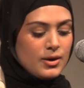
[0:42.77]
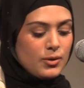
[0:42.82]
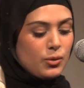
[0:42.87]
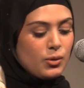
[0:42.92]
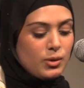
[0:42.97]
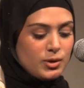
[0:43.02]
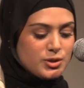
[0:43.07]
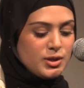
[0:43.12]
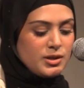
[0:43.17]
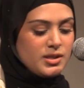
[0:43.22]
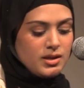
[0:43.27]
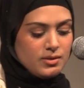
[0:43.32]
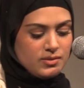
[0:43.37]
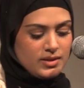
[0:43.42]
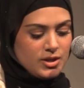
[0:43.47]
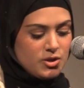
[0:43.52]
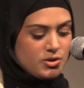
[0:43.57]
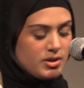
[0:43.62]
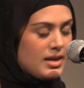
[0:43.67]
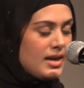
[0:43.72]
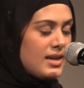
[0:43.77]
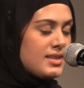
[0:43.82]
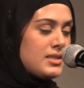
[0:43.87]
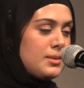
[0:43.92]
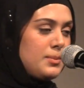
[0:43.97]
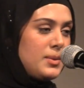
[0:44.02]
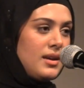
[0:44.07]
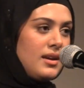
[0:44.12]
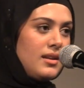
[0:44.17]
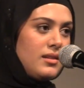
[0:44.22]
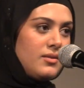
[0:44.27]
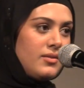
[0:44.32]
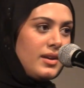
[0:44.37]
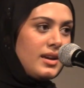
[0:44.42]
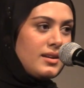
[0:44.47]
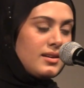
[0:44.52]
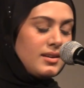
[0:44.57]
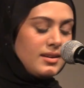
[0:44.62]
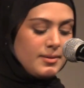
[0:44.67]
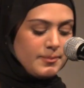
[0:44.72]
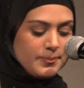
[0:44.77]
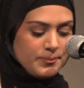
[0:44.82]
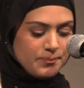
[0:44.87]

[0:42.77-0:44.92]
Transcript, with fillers: Or alternatively, you can ask them in an elevator.